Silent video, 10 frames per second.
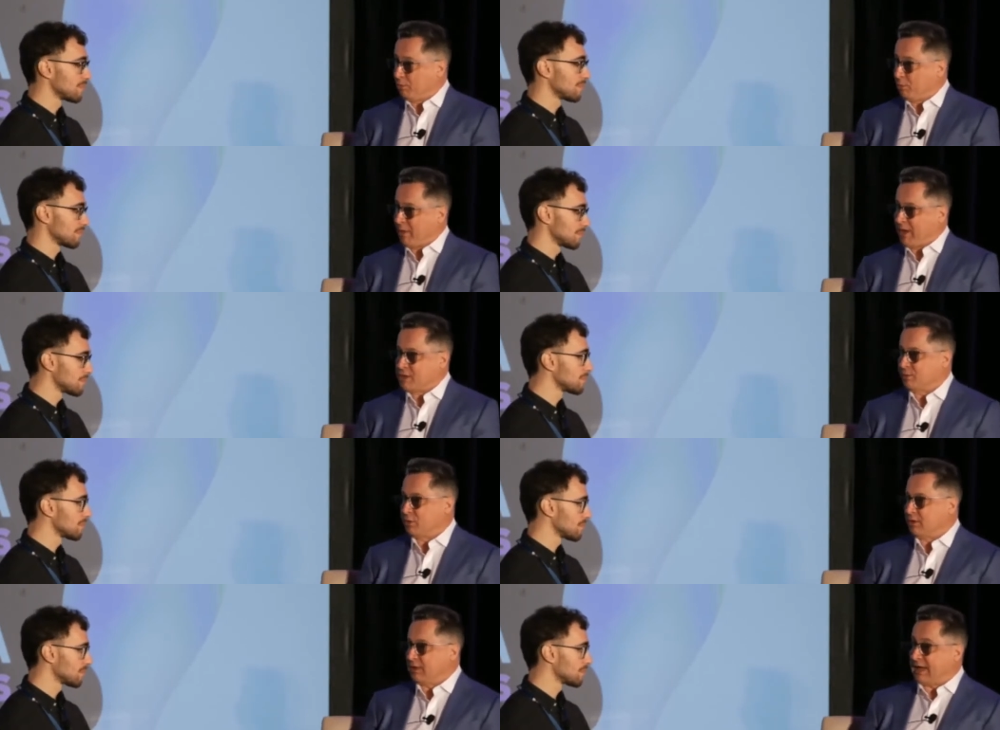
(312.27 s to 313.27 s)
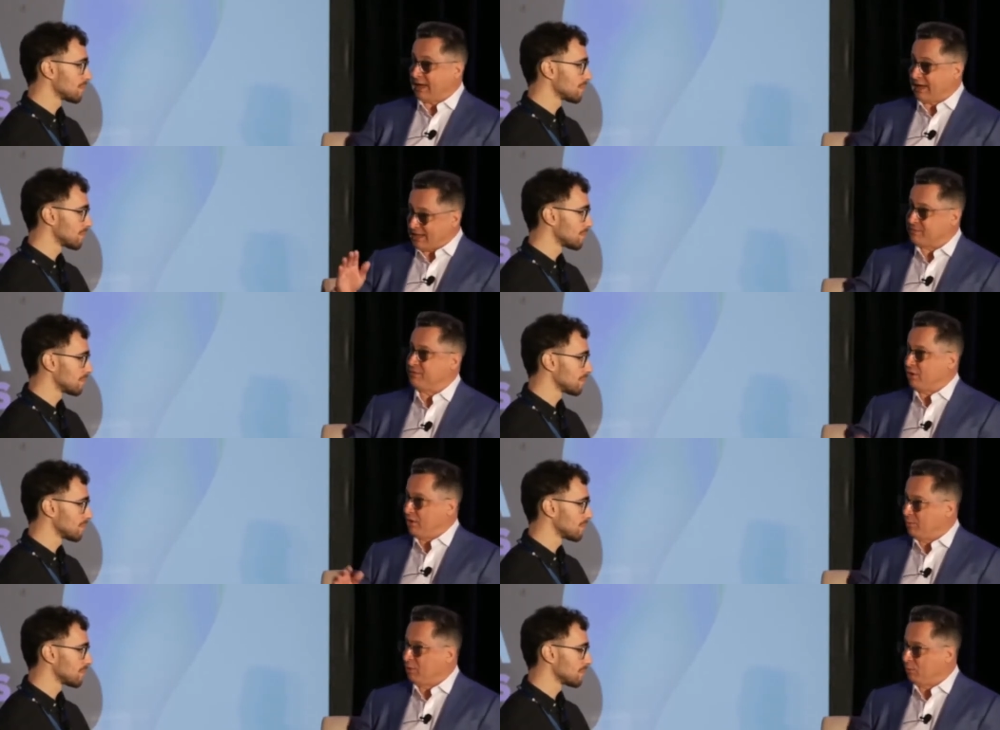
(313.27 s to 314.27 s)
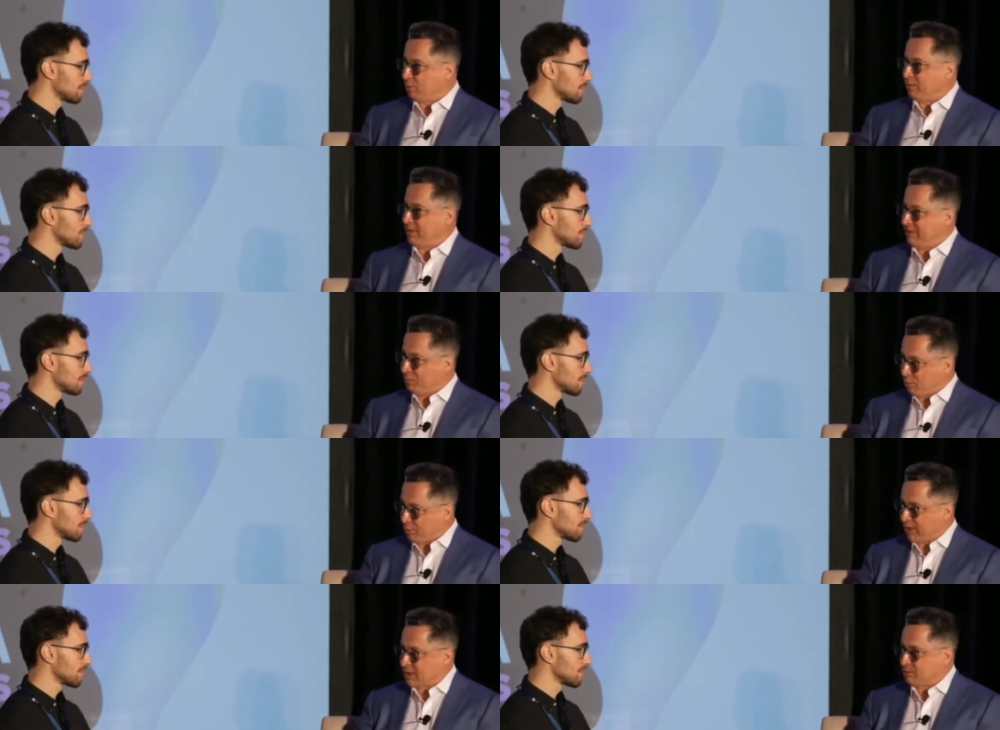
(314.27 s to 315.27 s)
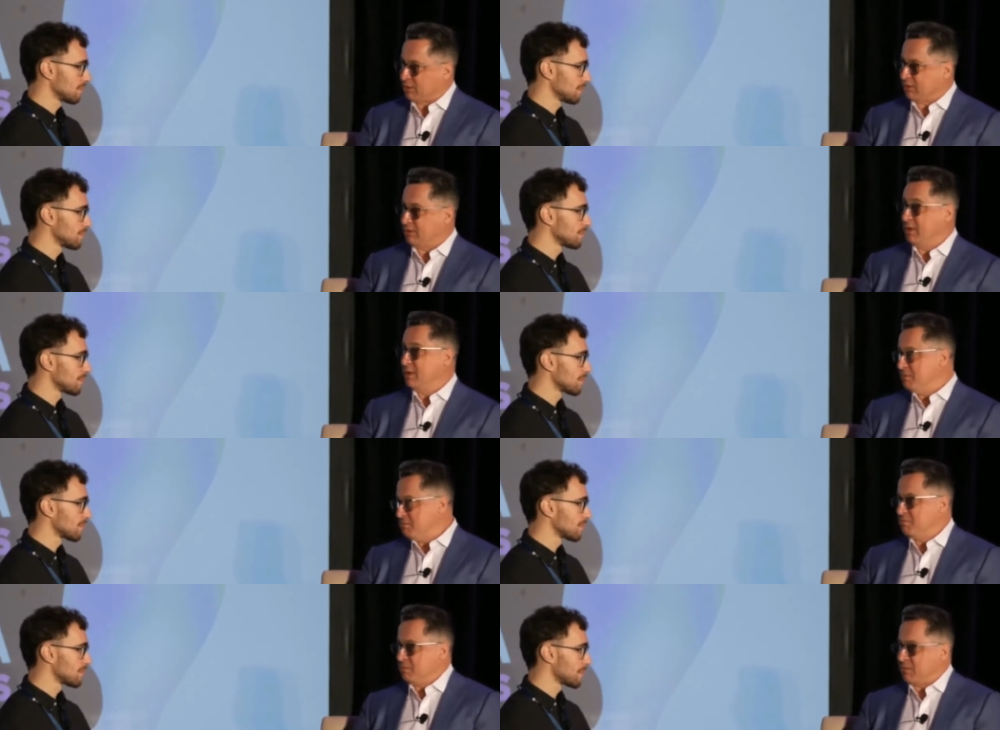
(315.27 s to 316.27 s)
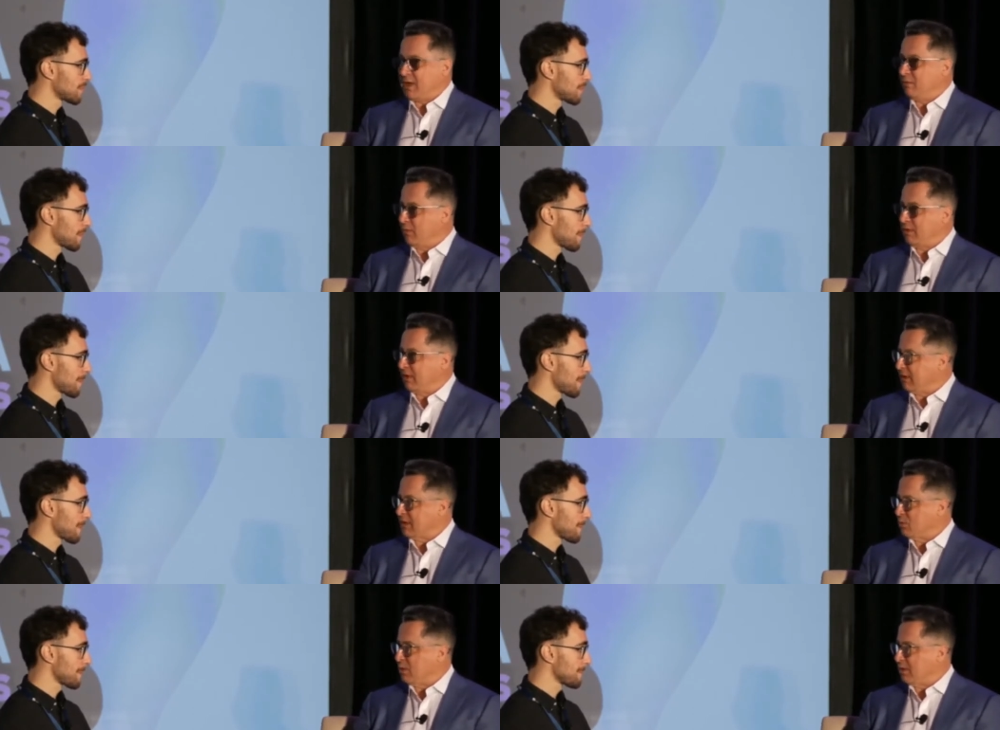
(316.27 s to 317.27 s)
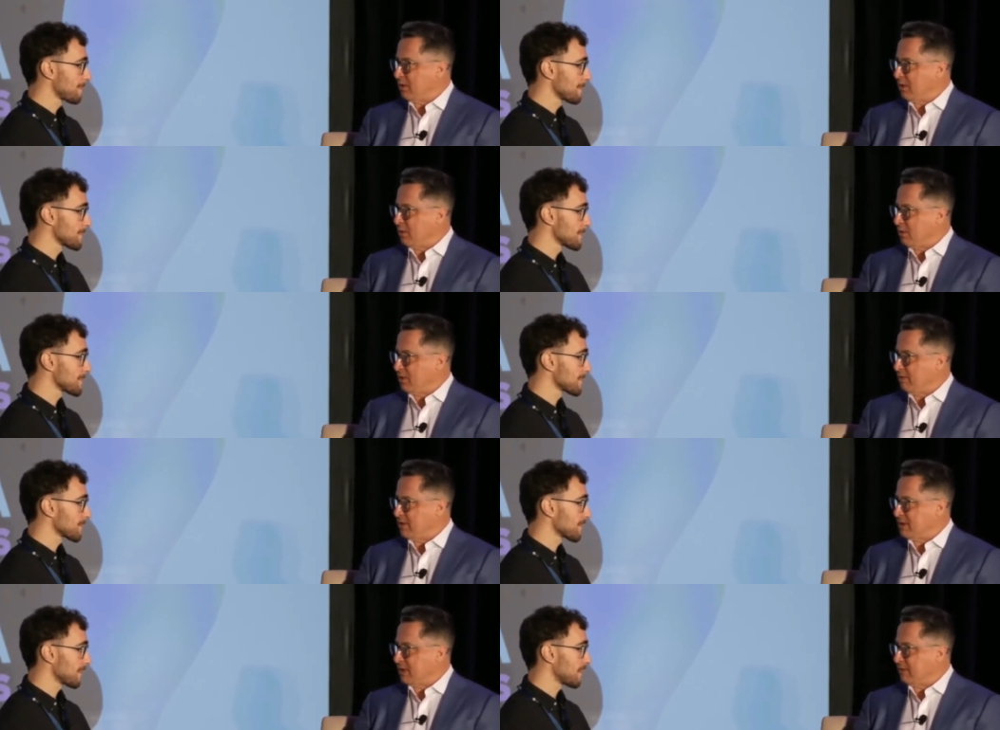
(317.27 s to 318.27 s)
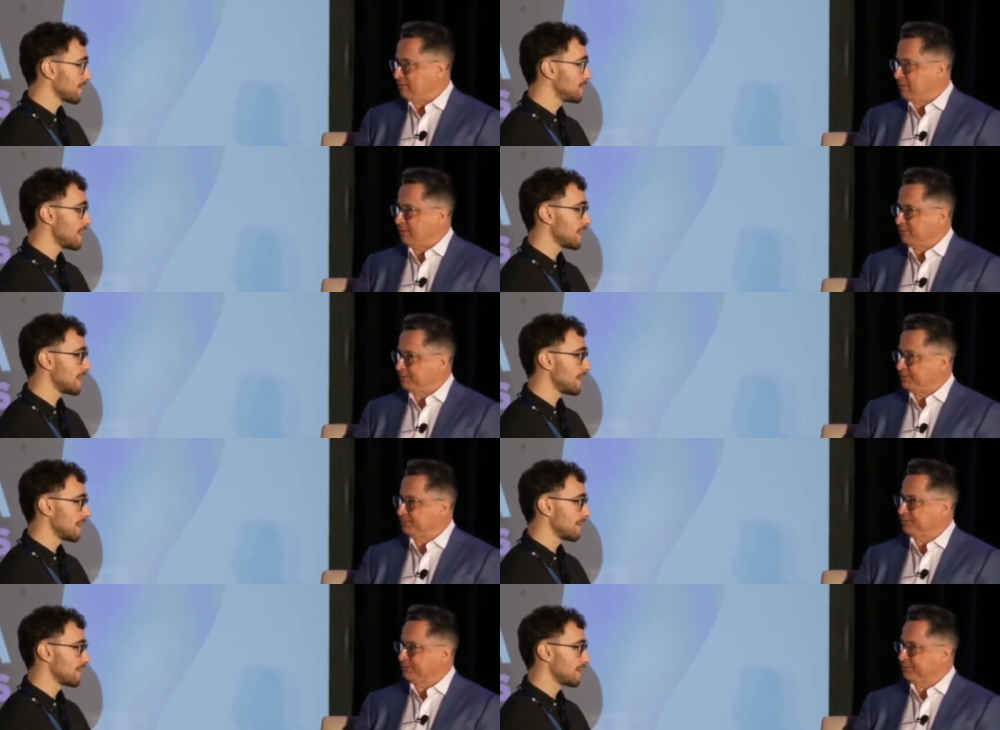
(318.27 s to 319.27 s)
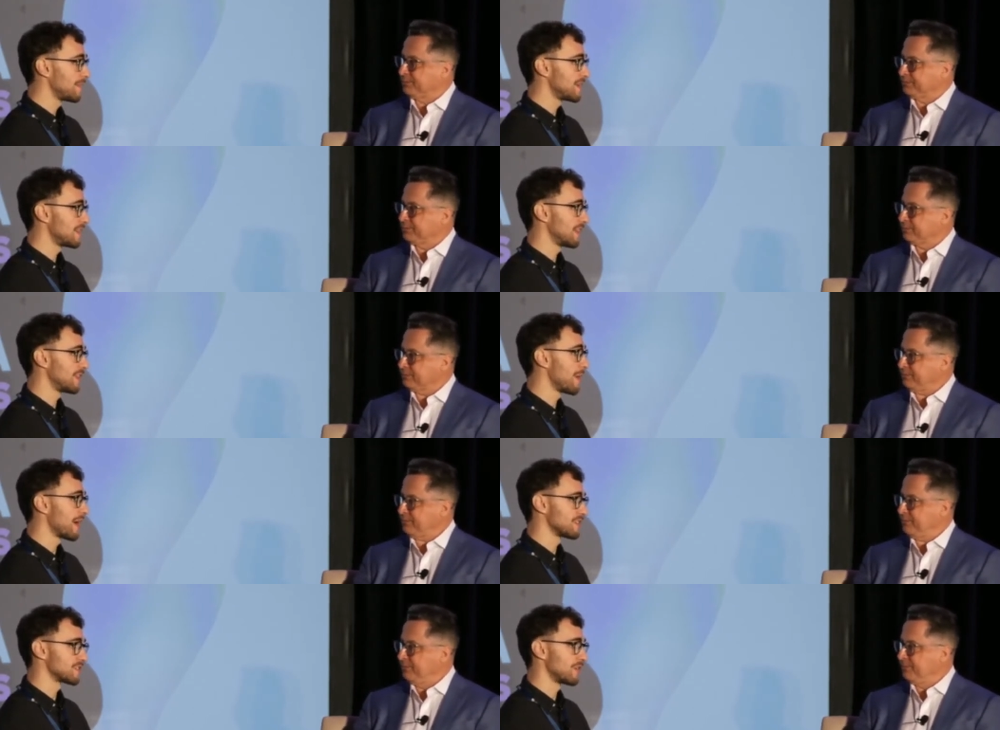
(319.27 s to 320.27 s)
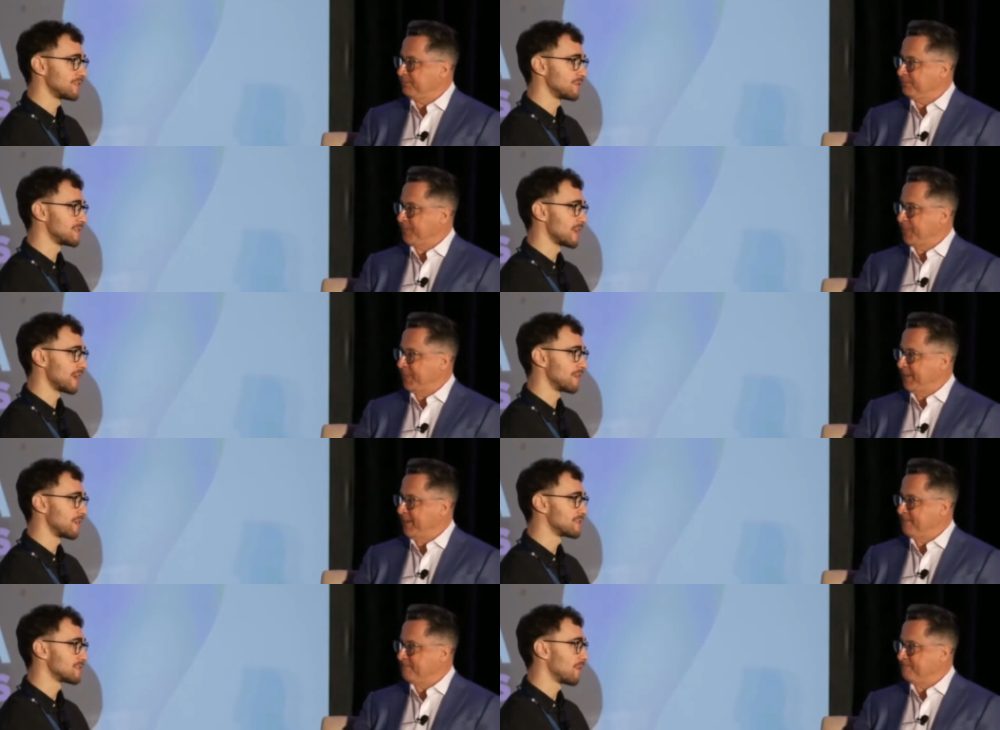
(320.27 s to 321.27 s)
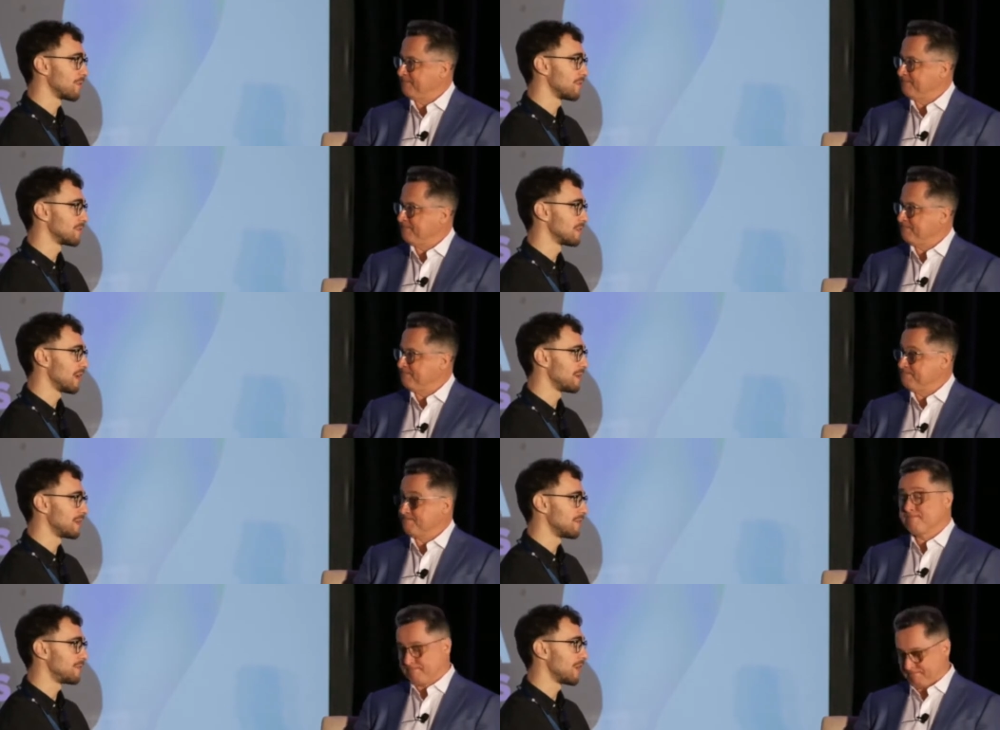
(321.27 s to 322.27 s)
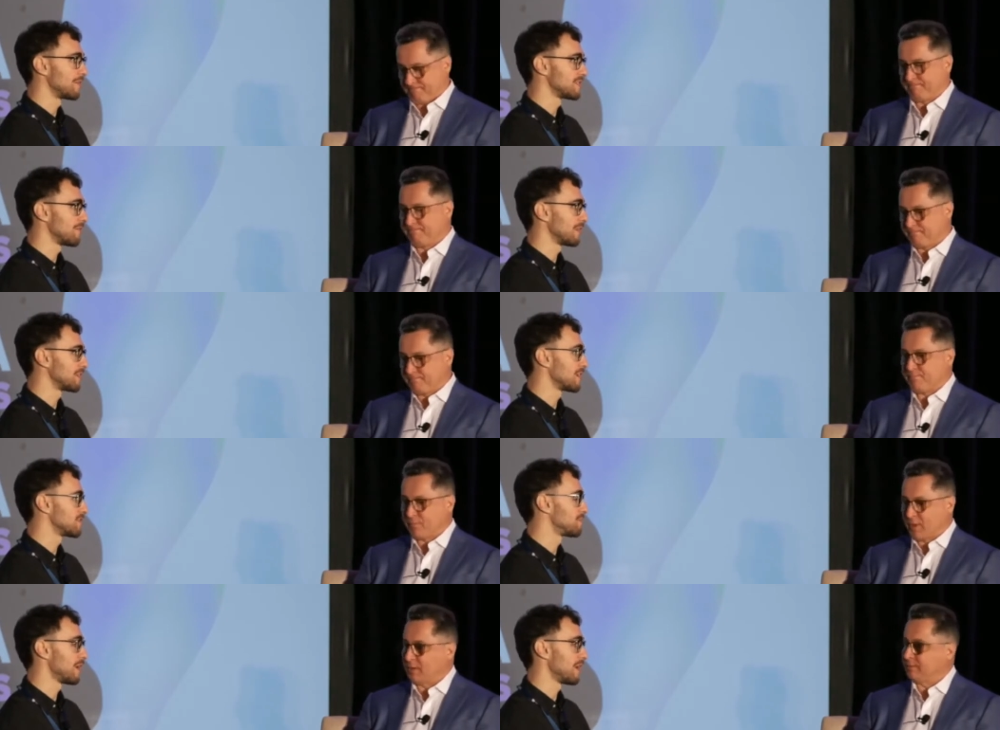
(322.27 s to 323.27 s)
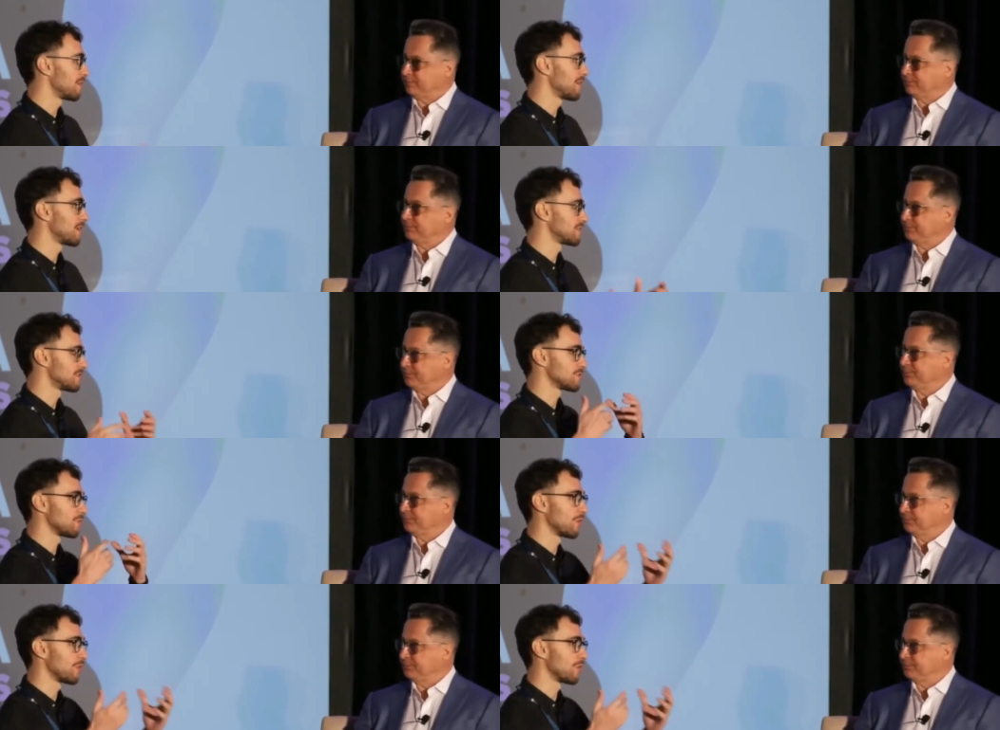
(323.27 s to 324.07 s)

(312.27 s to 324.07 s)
Speaker 1: manageable, and less variable, more, more predictable, then we think that's worth uh, worth investing in.
Speaker 2: Yeah, yeah, yeah. I mean, and the market is going to decide on its own. I mean, if you have something that is better, that just works